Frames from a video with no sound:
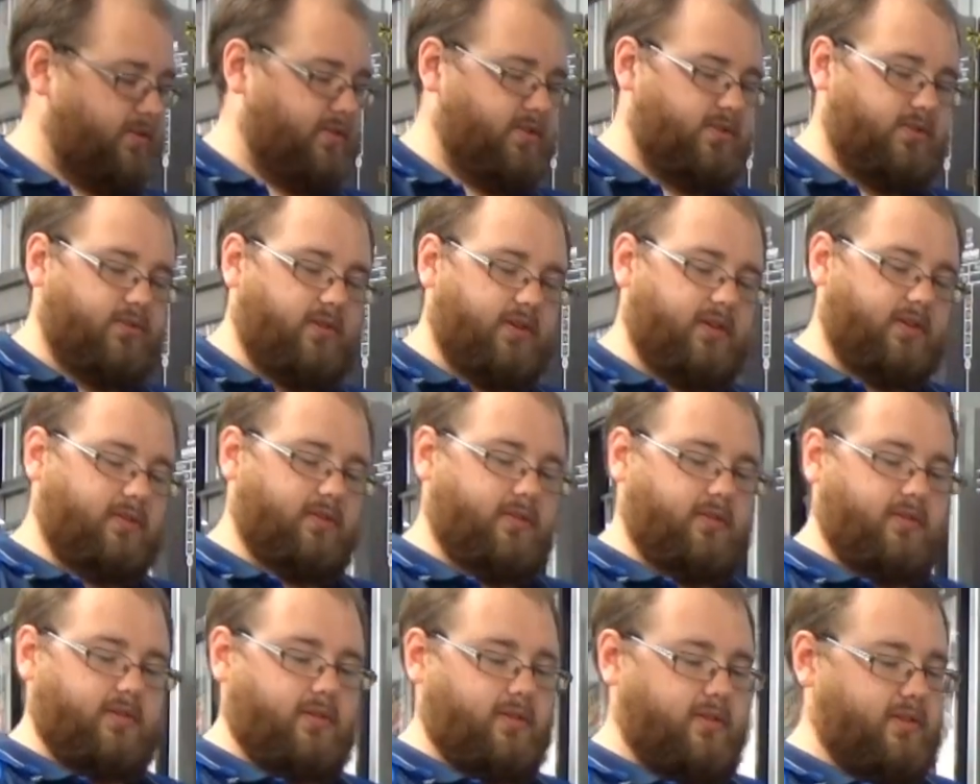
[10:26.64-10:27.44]
Joy
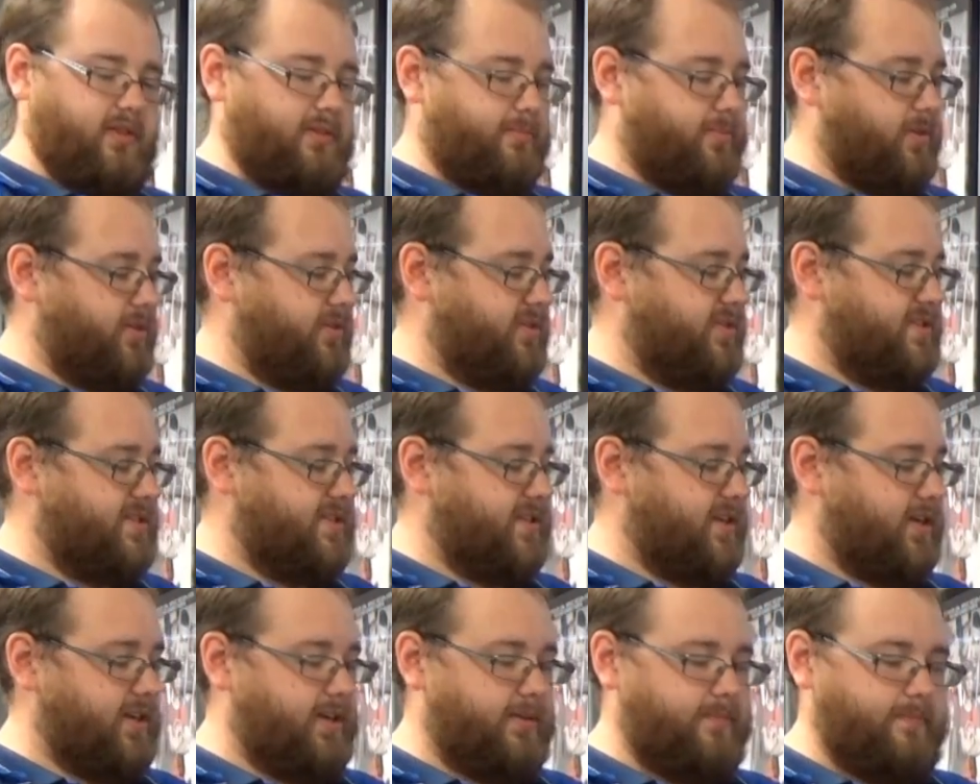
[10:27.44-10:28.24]
Coca-Cola, they're both the
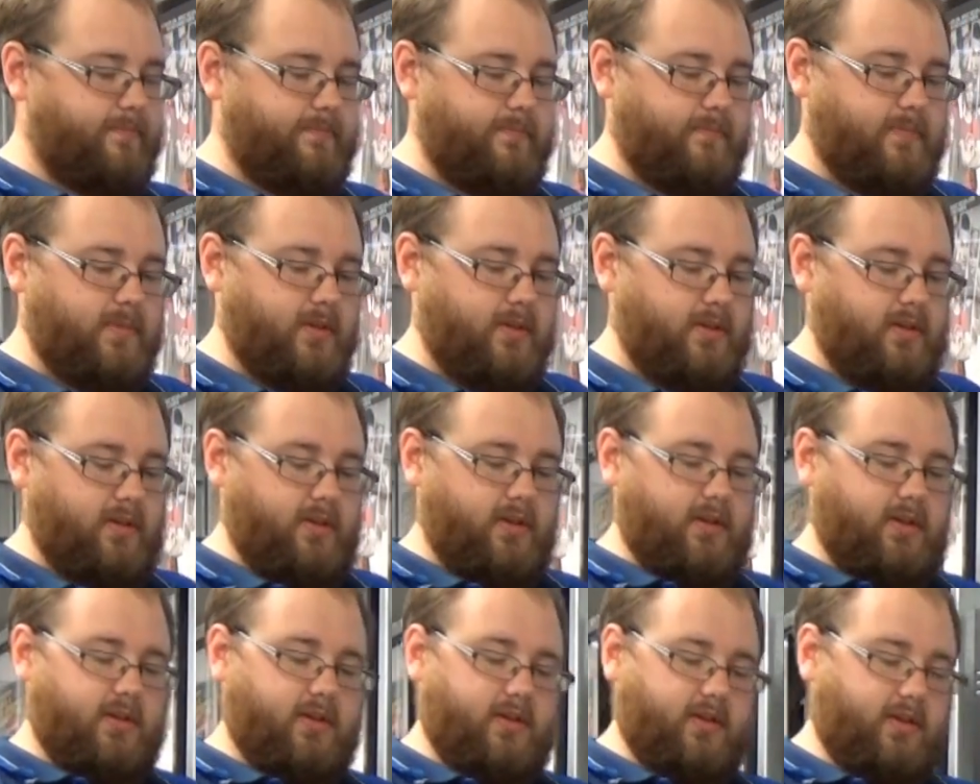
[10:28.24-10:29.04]
same.
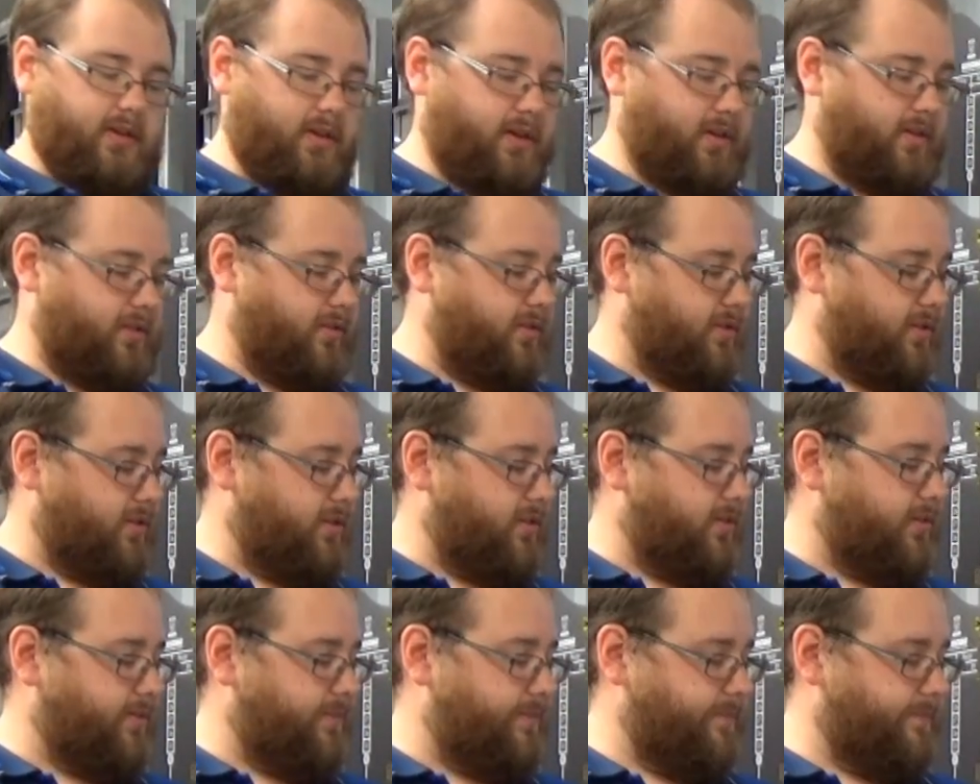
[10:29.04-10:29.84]
No, they're
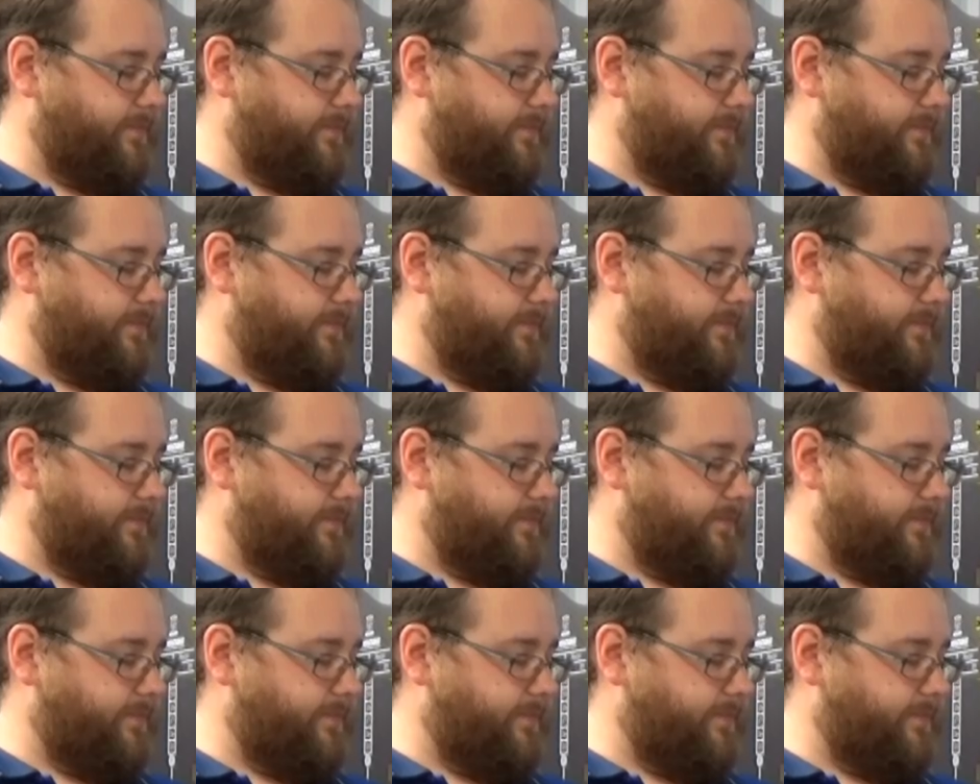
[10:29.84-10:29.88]
not.